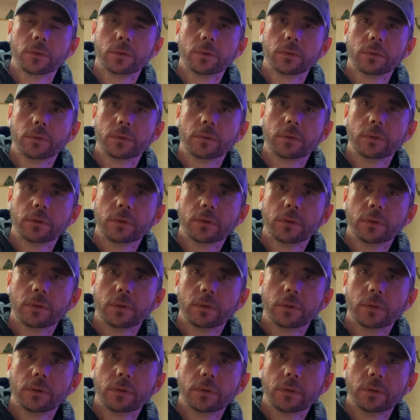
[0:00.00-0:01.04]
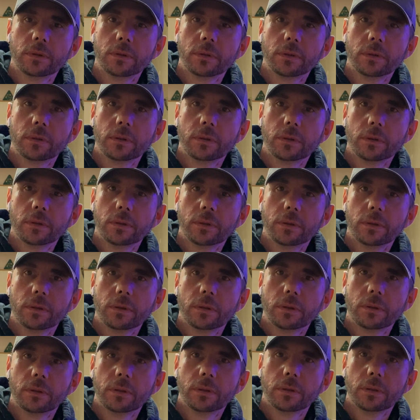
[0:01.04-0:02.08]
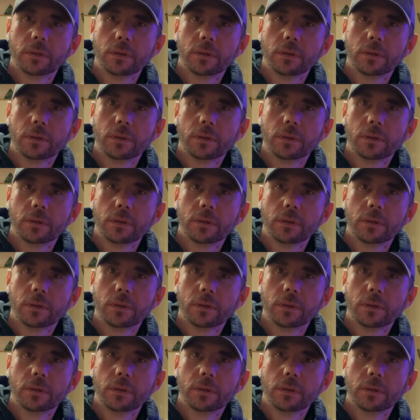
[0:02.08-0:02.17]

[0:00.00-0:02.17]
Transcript: (no one is talking)